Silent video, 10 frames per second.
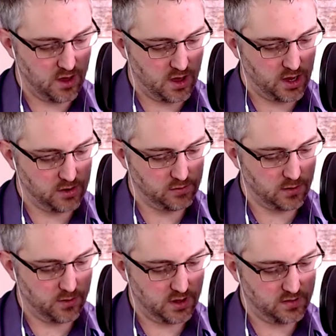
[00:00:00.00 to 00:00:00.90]
And
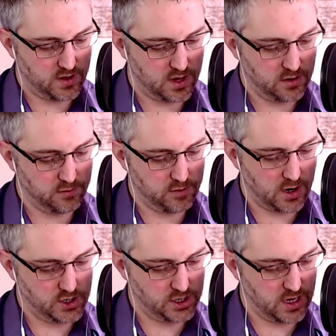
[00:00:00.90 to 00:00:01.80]
Herodias had a
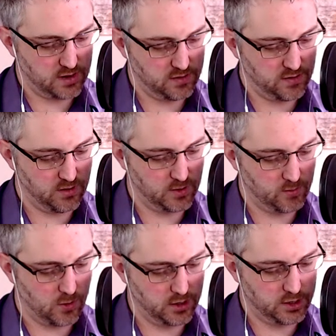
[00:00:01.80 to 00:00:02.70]
grudge against him and
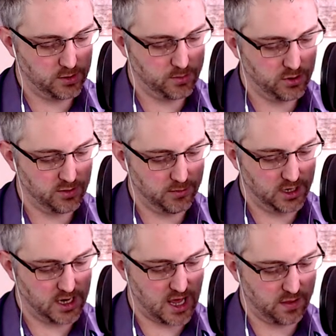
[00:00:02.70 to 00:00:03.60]
wanted to put him to
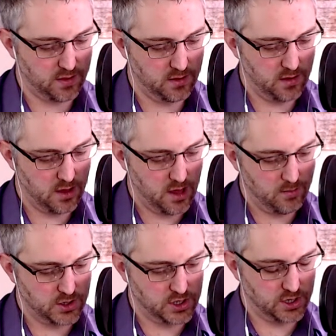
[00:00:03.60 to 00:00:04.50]
death,
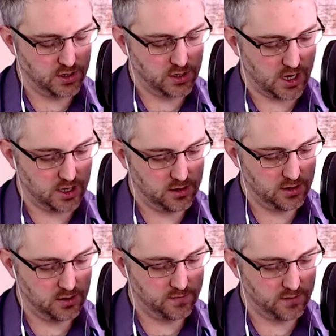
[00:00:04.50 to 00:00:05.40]
but she could not.
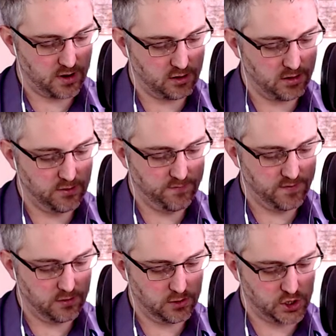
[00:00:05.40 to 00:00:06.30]
For Herod
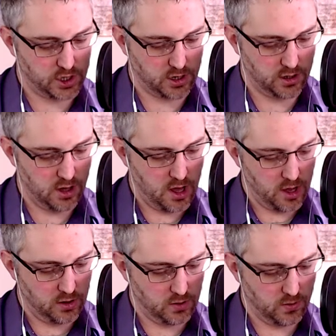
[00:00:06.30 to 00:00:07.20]
feared John,
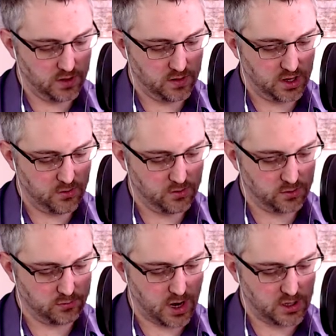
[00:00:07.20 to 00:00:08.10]
knowing that he was a
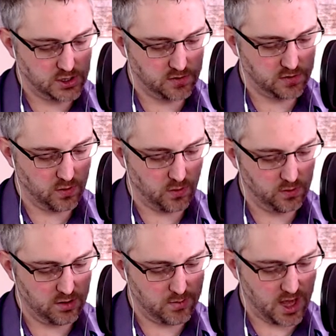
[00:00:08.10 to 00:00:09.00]
righteous and holy
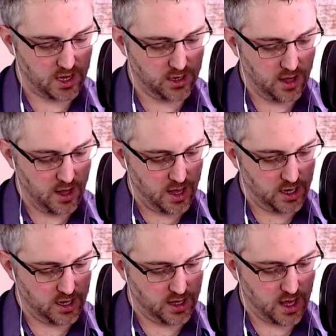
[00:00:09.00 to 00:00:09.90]
man, and he
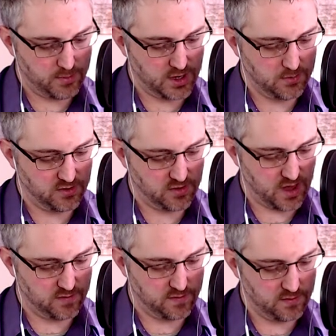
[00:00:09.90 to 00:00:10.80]
kept him safe.